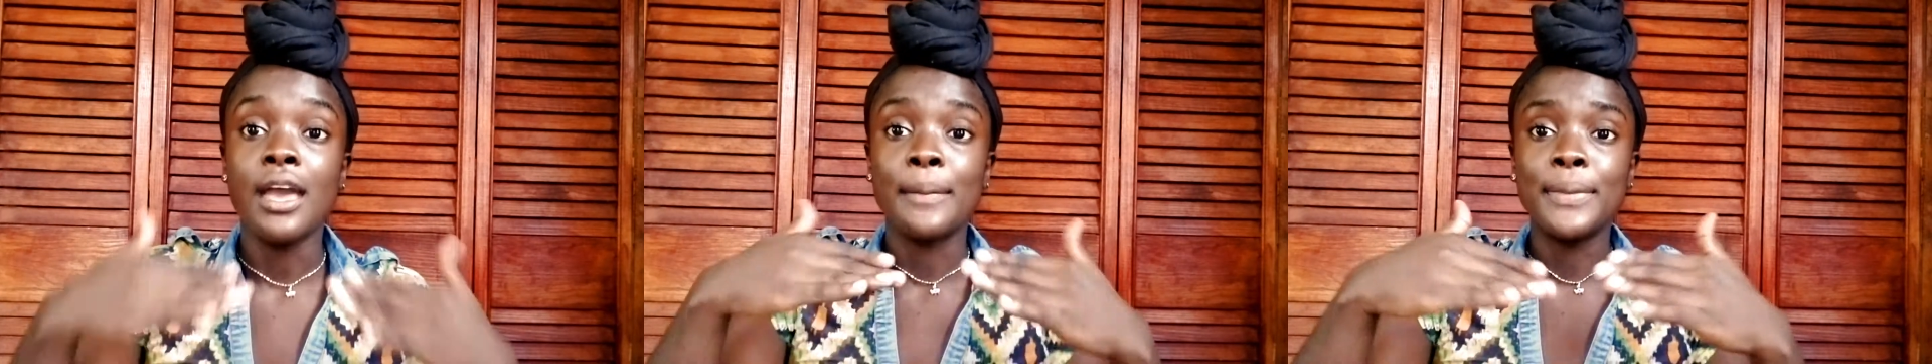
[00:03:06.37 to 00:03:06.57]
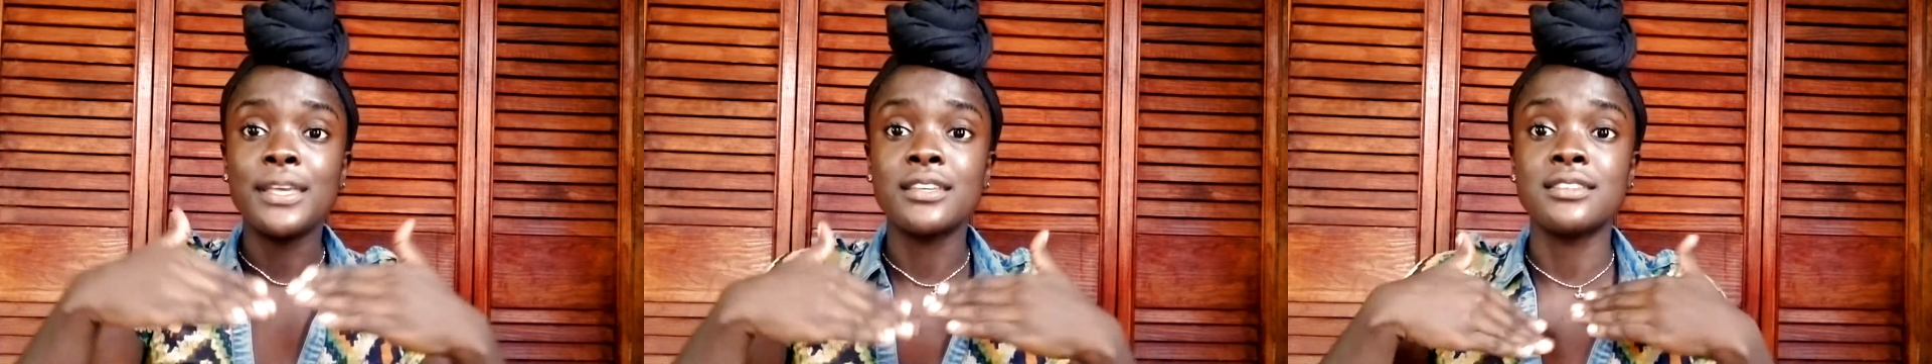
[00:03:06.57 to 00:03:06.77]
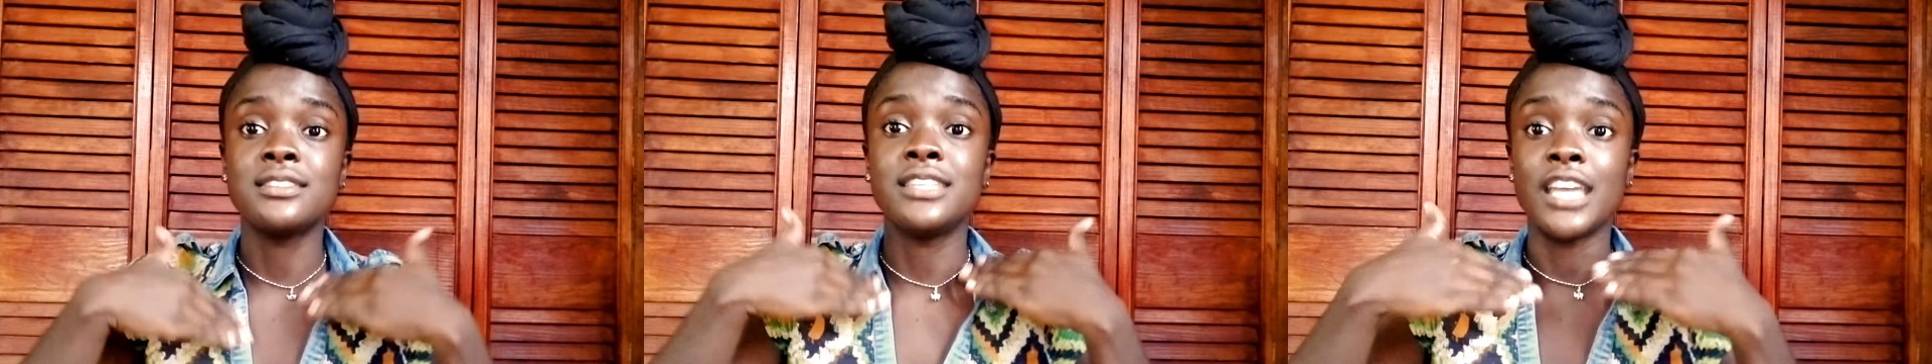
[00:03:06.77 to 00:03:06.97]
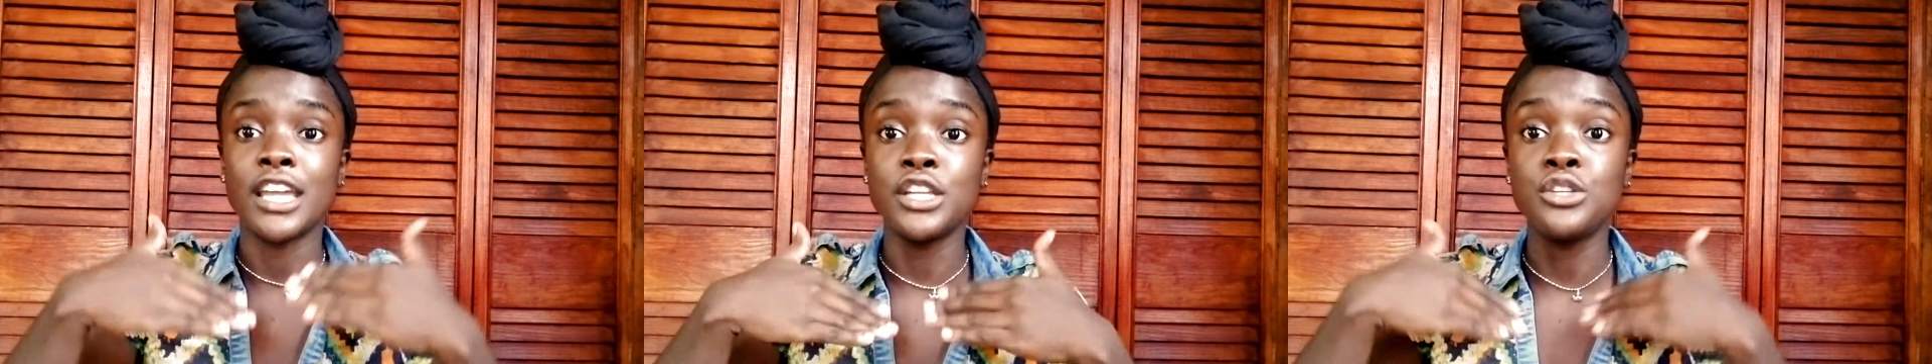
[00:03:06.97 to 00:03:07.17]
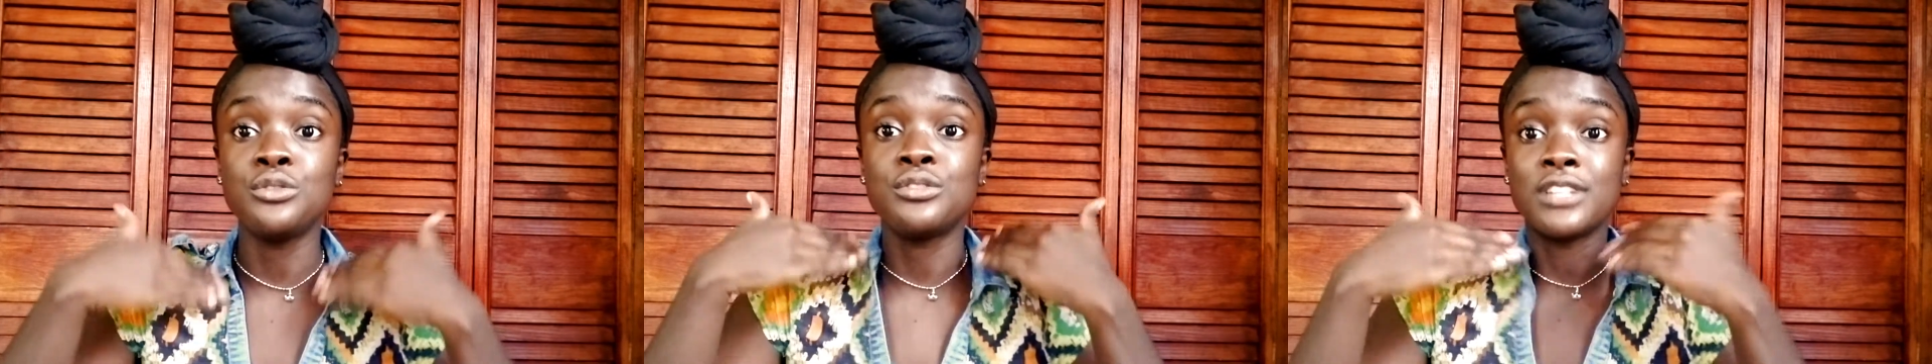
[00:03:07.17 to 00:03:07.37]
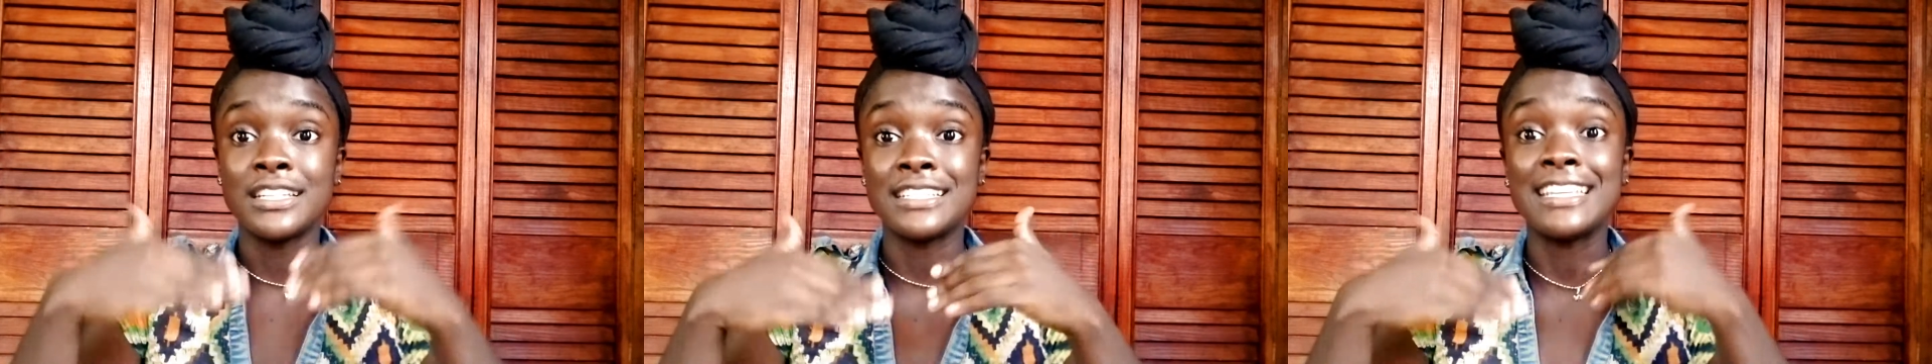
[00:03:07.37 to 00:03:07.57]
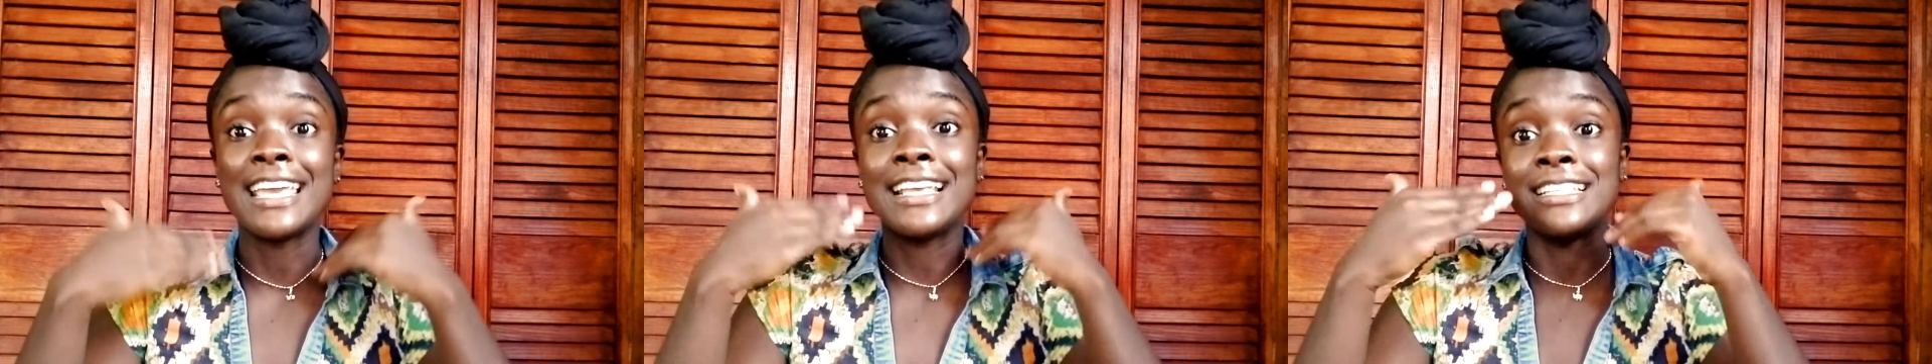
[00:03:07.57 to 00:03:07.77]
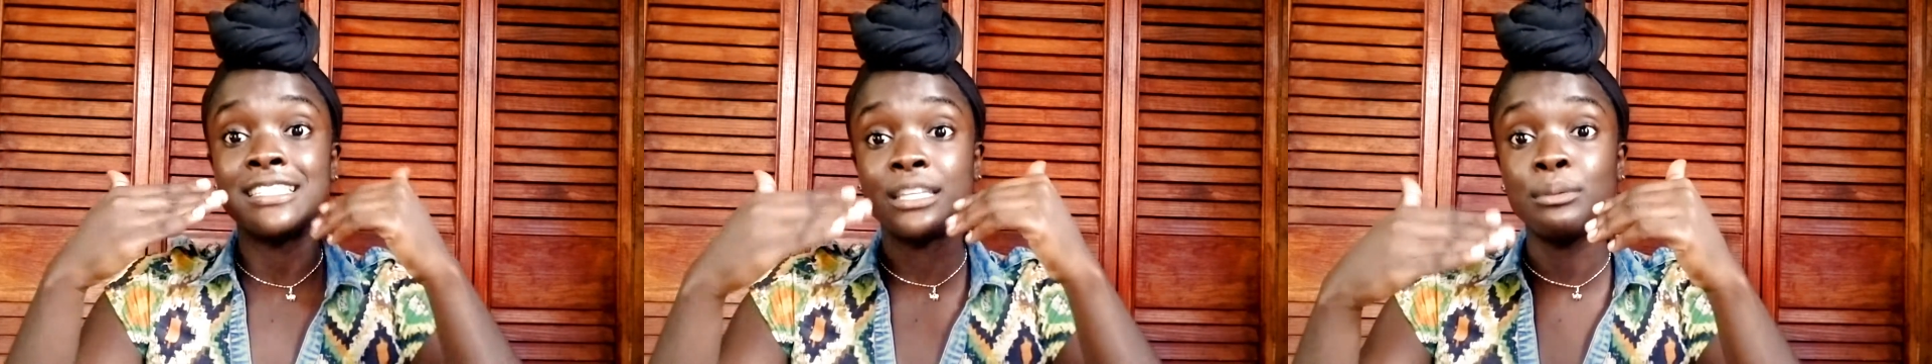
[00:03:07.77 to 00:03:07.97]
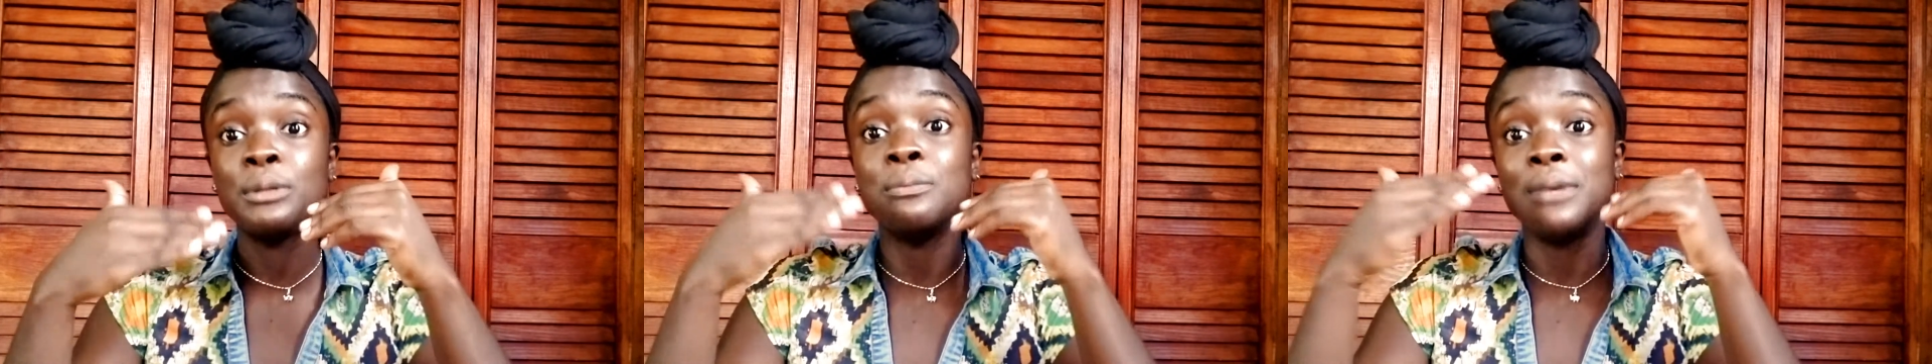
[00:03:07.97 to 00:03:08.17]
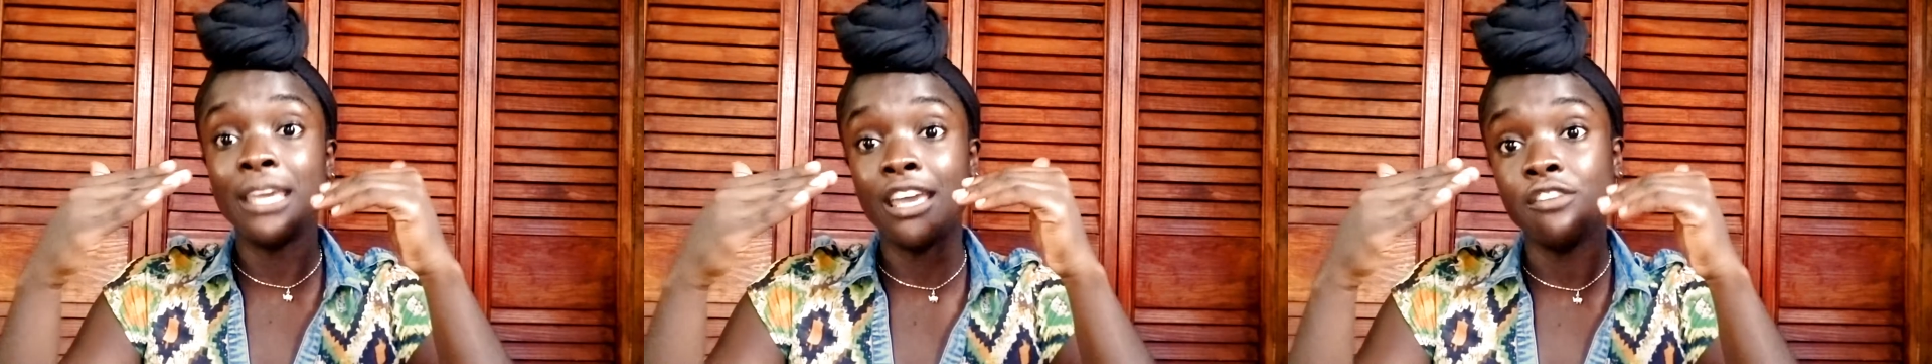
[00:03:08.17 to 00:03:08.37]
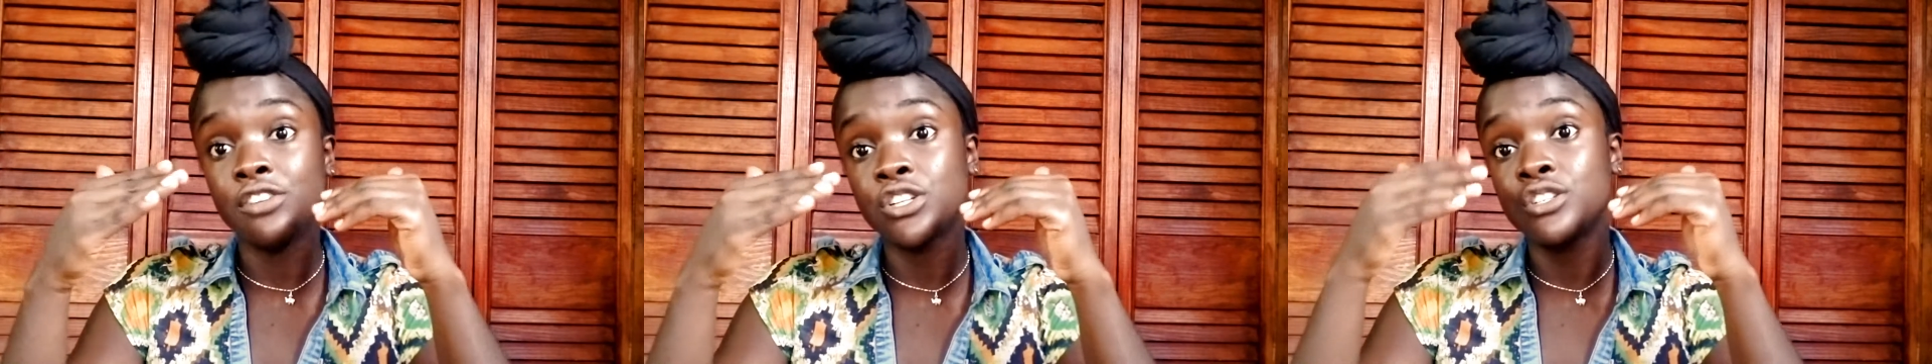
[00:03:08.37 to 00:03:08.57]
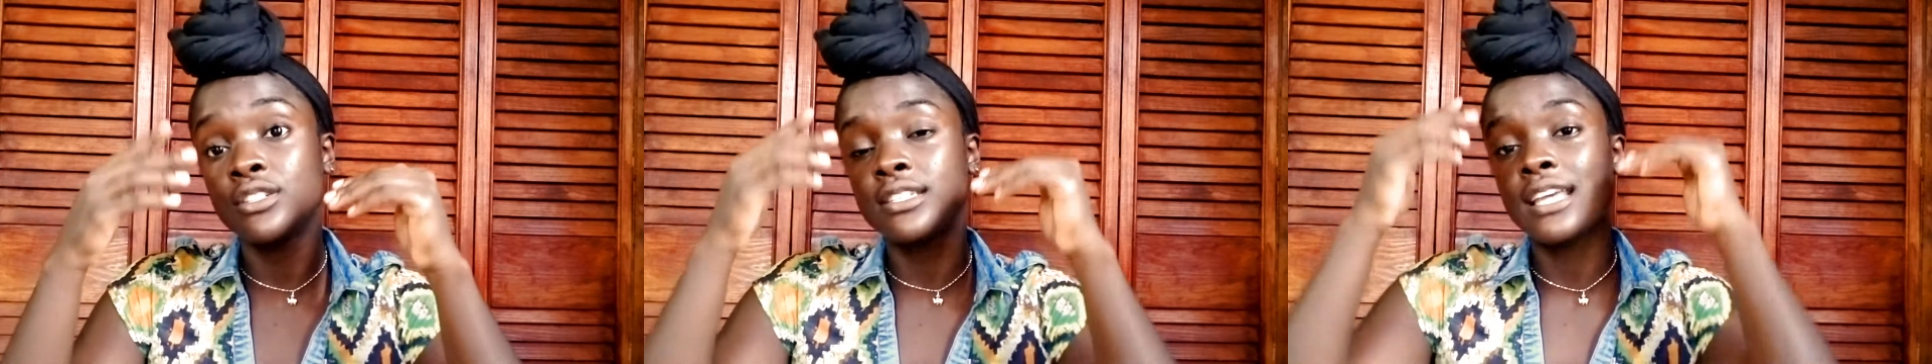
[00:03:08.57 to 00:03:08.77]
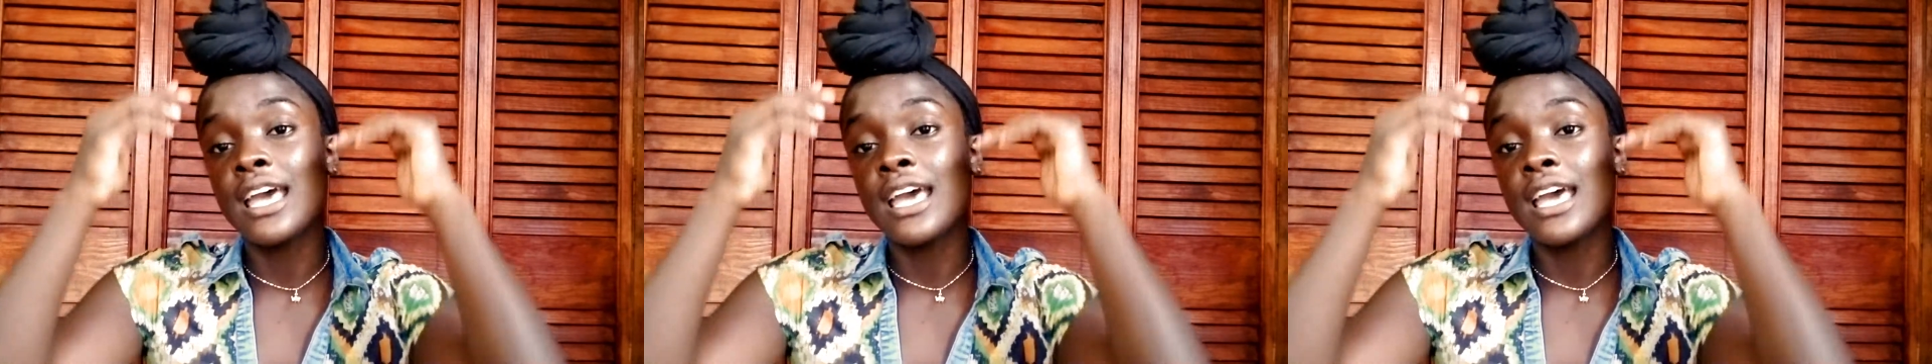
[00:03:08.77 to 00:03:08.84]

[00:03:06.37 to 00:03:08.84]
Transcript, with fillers: because then you start to exhibit behaviors